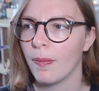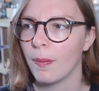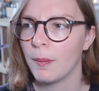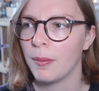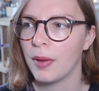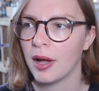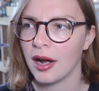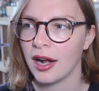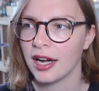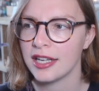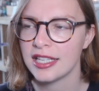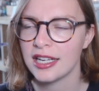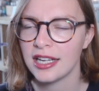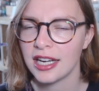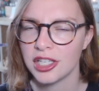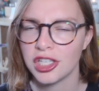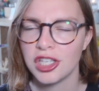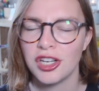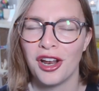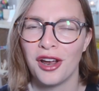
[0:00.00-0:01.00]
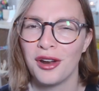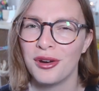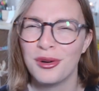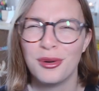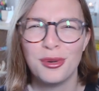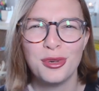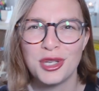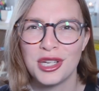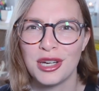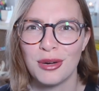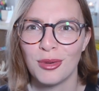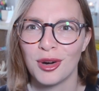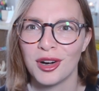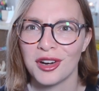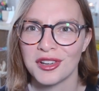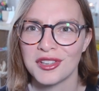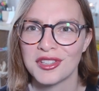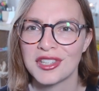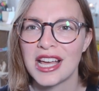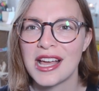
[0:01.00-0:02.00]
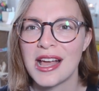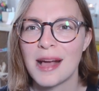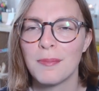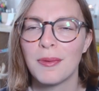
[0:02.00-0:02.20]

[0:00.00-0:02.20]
but I didn't actually know who she was.